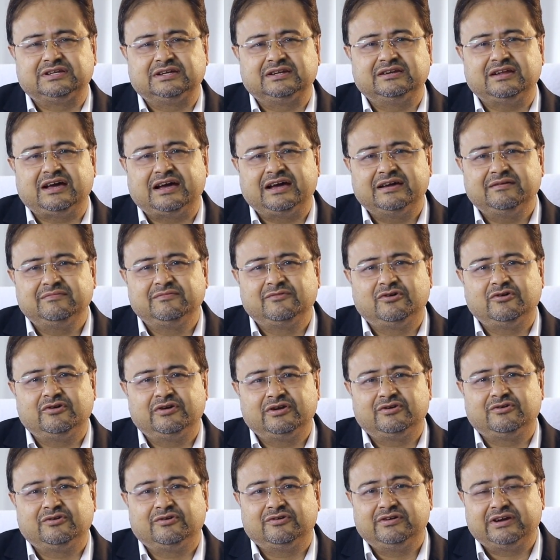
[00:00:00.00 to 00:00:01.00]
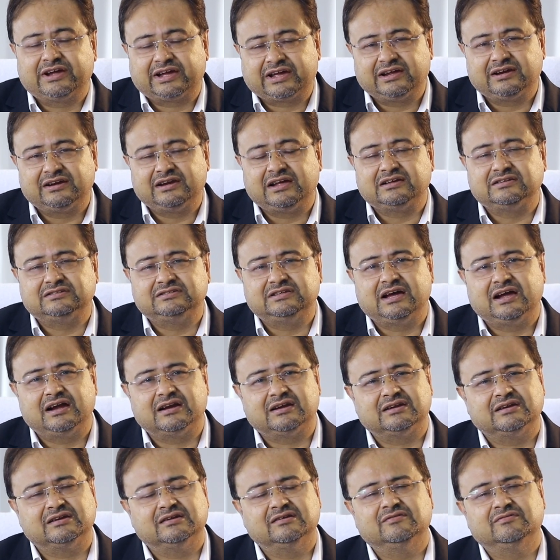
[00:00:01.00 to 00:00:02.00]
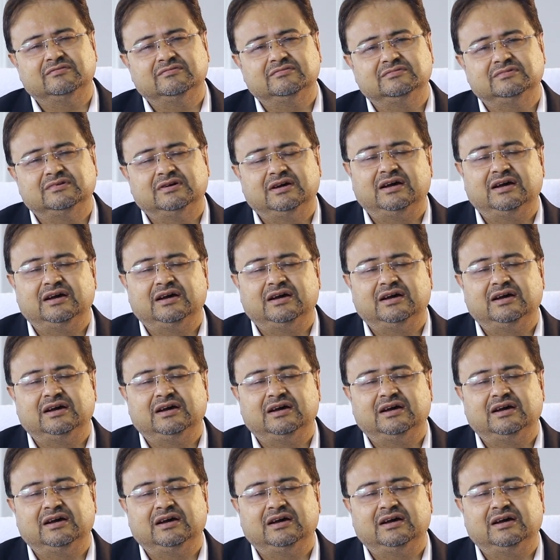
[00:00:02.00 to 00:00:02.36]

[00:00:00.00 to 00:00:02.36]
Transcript: and IIM Kozhikode recognized that in